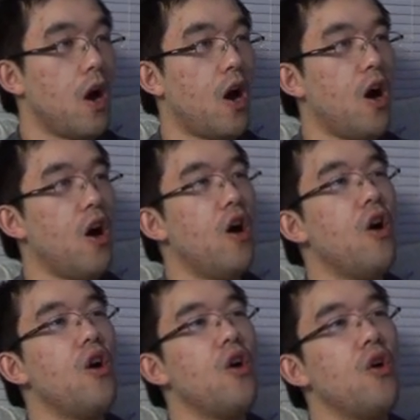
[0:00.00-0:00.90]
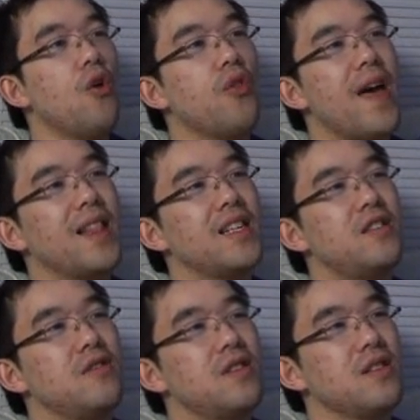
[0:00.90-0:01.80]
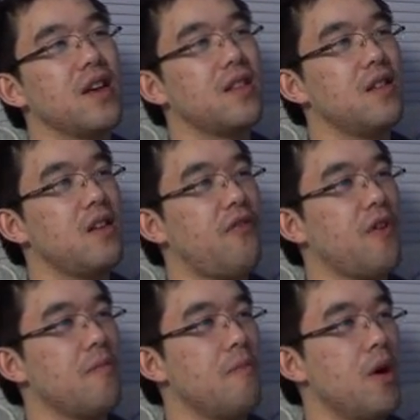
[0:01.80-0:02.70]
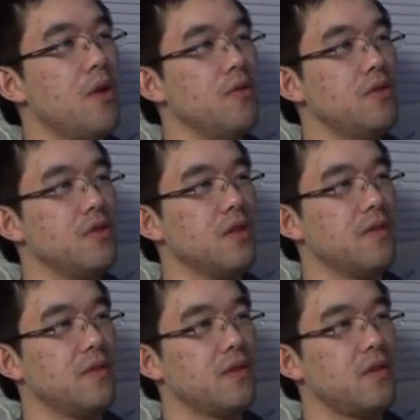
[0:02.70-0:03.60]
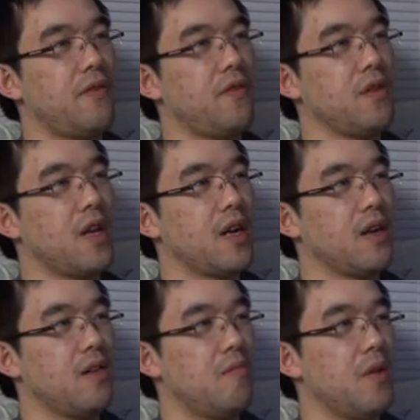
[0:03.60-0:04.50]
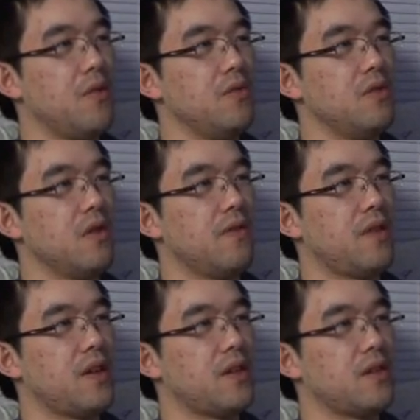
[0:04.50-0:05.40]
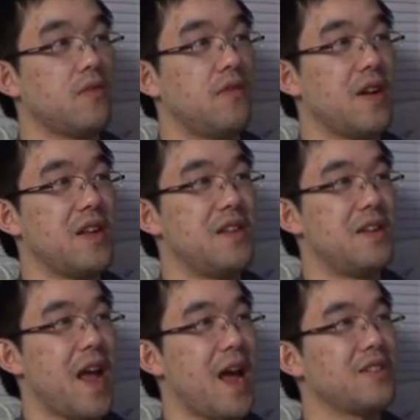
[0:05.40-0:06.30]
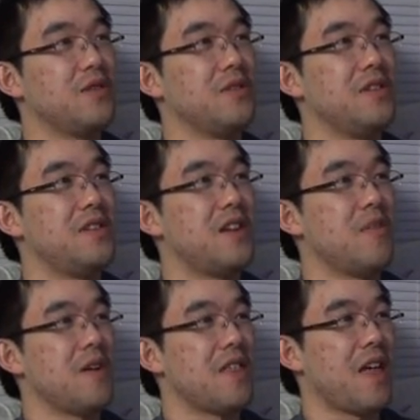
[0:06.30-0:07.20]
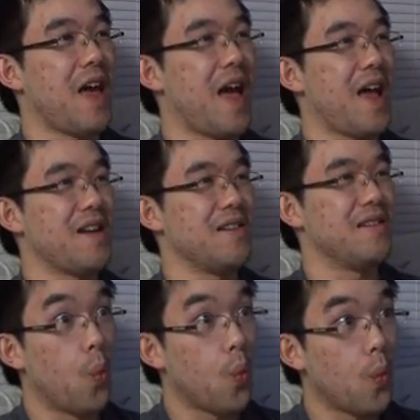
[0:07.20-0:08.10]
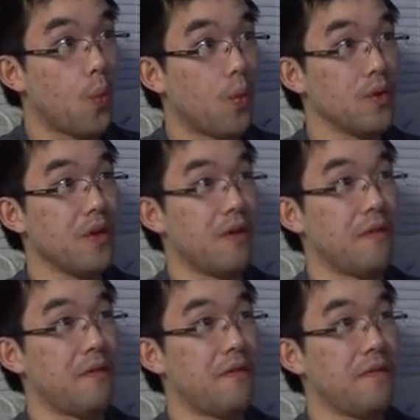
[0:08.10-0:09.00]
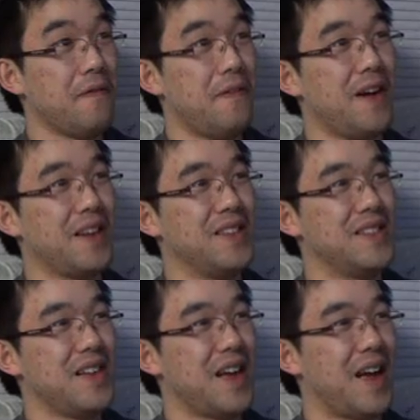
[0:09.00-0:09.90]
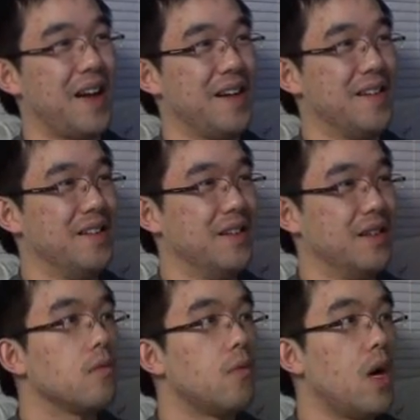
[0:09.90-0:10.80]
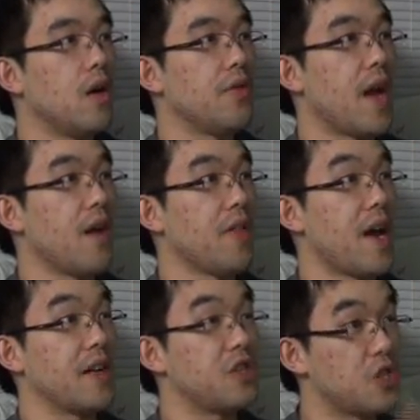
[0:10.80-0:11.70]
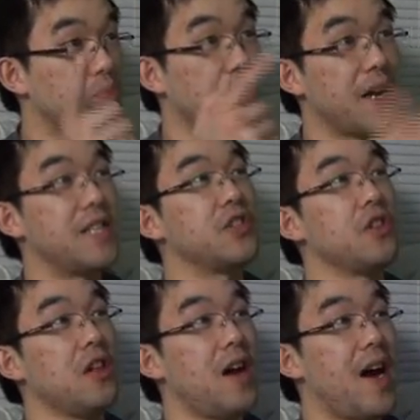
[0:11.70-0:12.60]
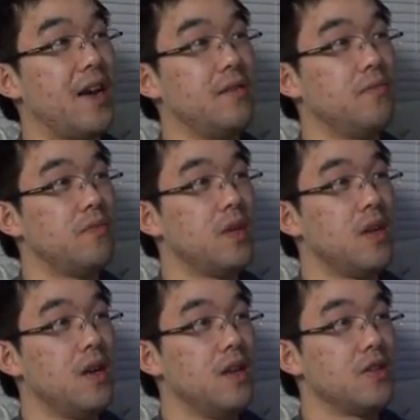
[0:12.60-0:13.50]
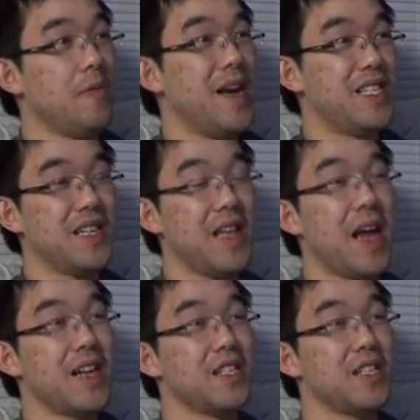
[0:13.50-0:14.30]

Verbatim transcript: Oh, that lets you select the different modes of different like uh, modes of it. Fucking asshole didn't tell me that. What the fuck is that? Well, now that explains a lot. So basically,